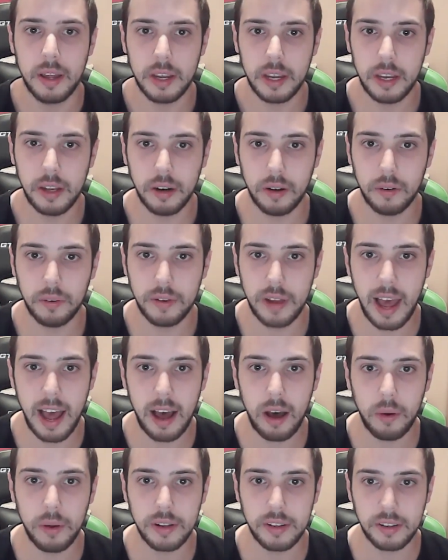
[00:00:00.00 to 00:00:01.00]

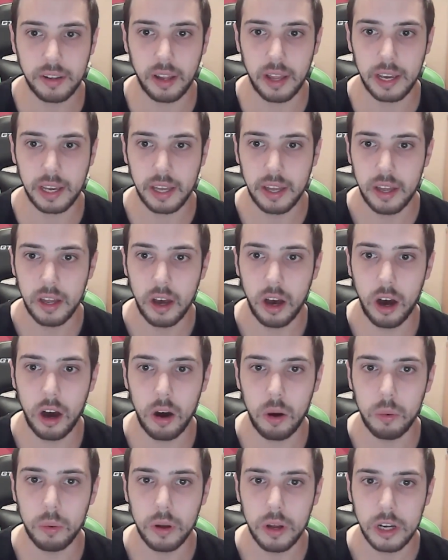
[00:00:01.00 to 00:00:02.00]
now it's
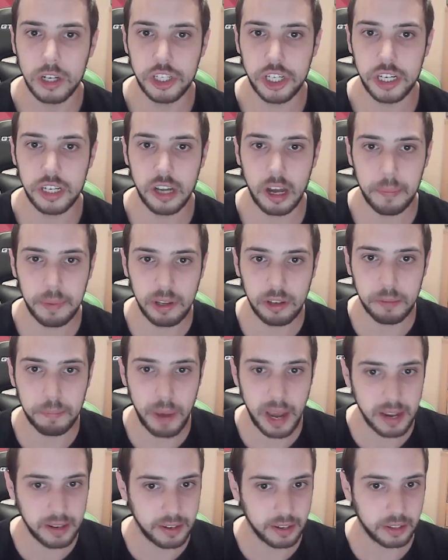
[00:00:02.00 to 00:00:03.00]
oh, GW is
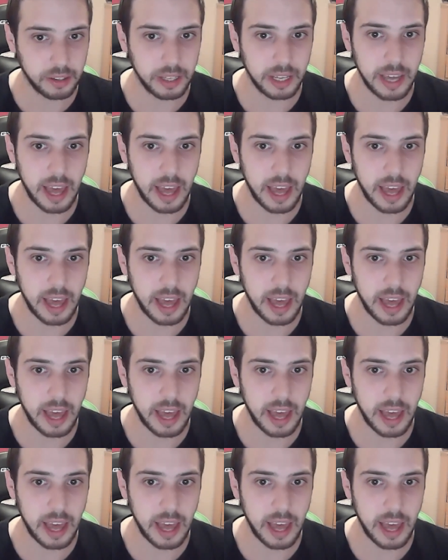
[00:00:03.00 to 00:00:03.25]
basically